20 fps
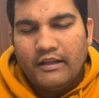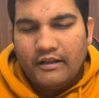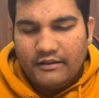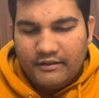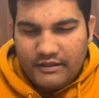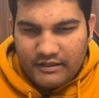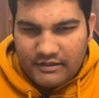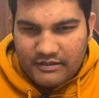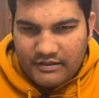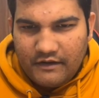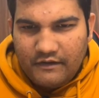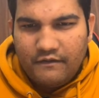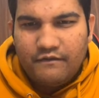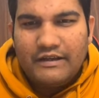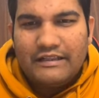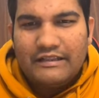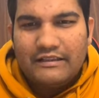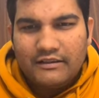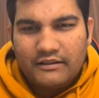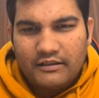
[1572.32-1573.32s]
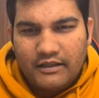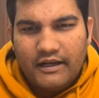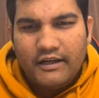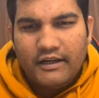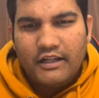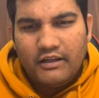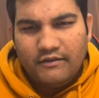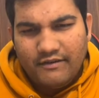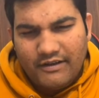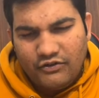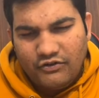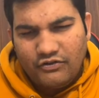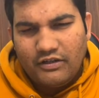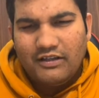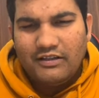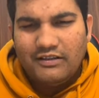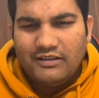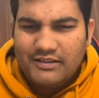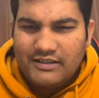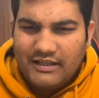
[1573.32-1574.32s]
they save wealth and
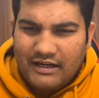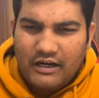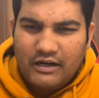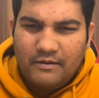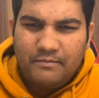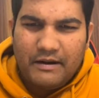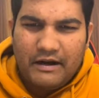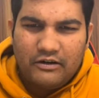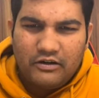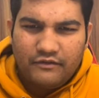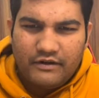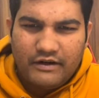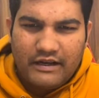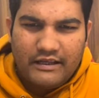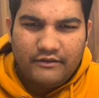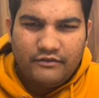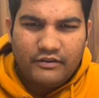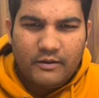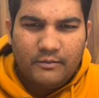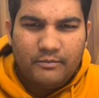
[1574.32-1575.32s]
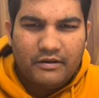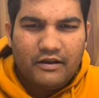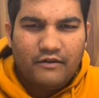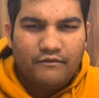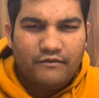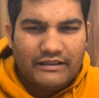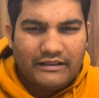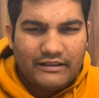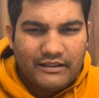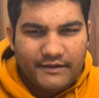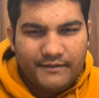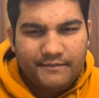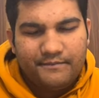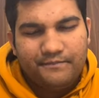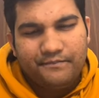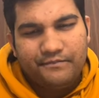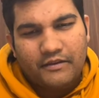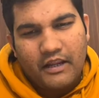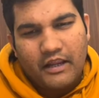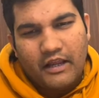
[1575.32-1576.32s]
eventually in the second part of life they become wealthy
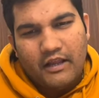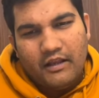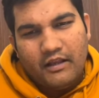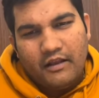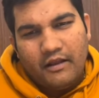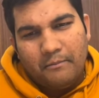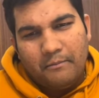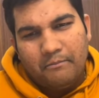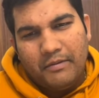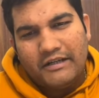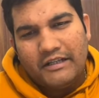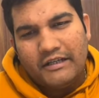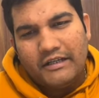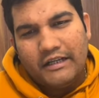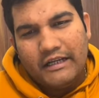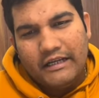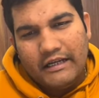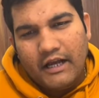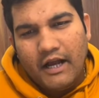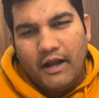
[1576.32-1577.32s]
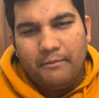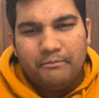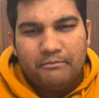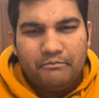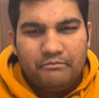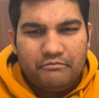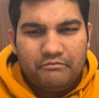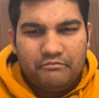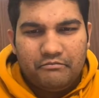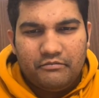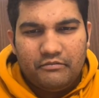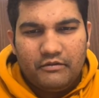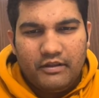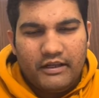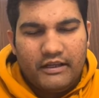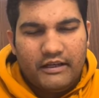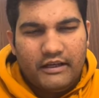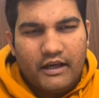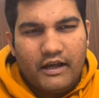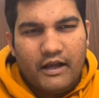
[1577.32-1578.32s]
but in income
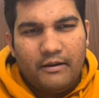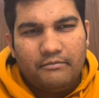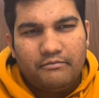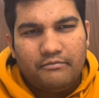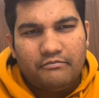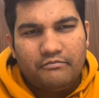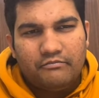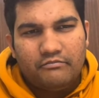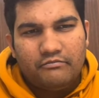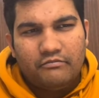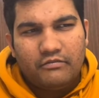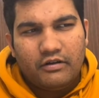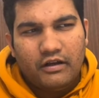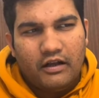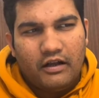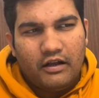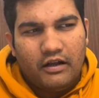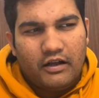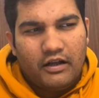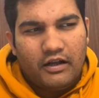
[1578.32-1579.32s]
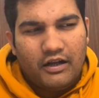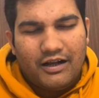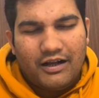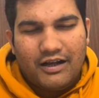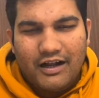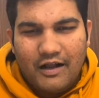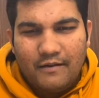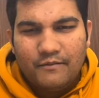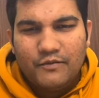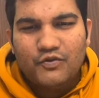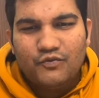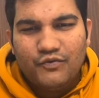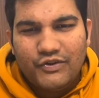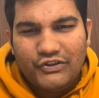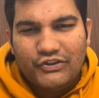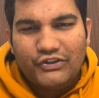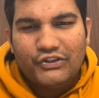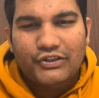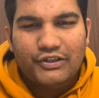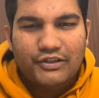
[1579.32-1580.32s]
income comes
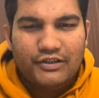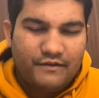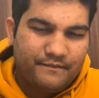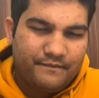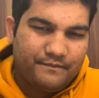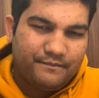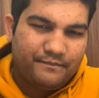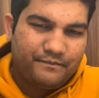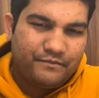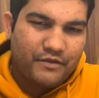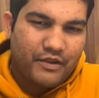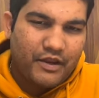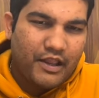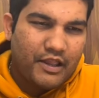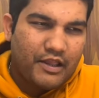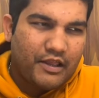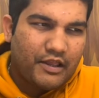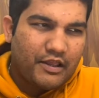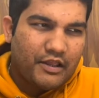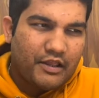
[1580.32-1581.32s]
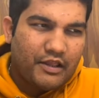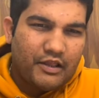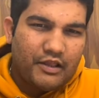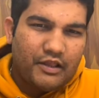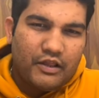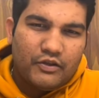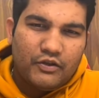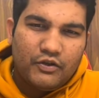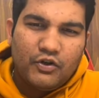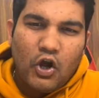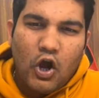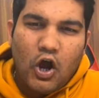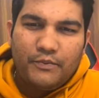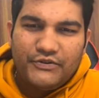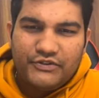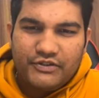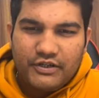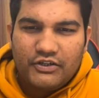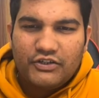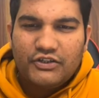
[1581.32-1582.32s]
with you know
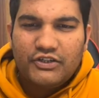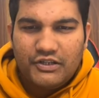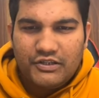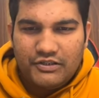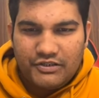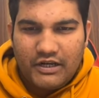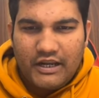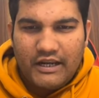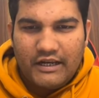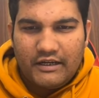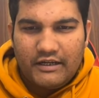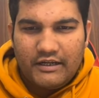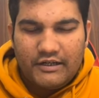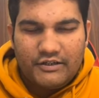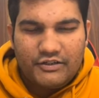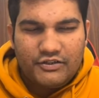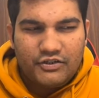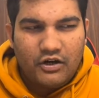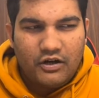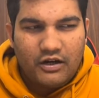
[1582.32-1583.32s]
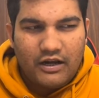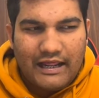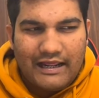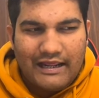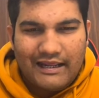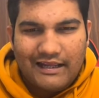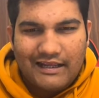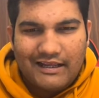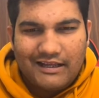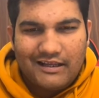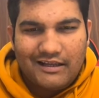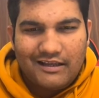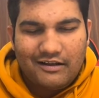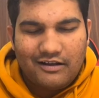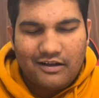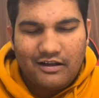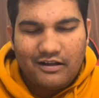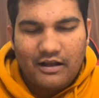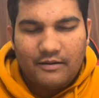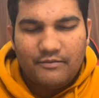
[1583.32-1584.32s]
obstructions right it's not like
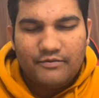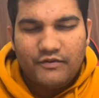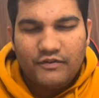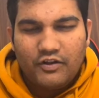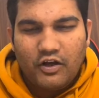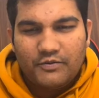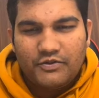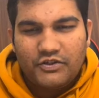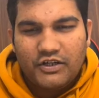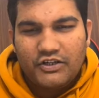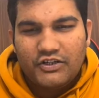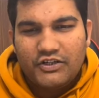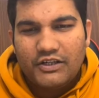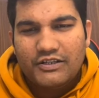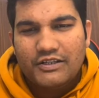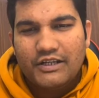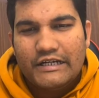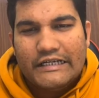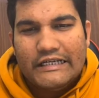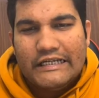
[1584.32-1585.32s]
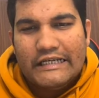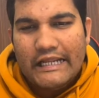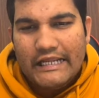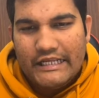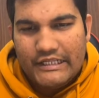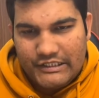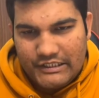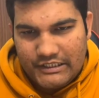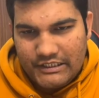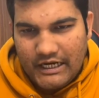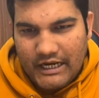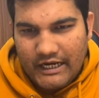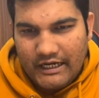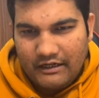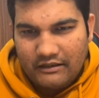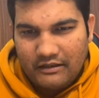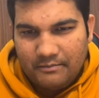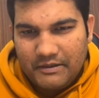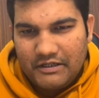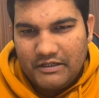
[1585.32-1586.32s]
it comes with obstructions and delays
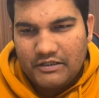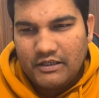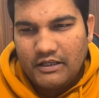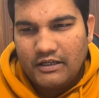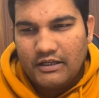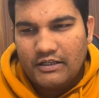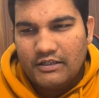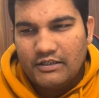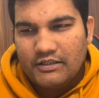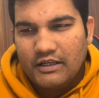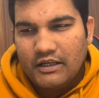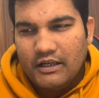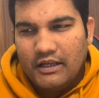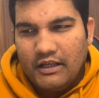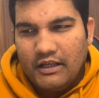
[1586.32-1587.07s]
right the person is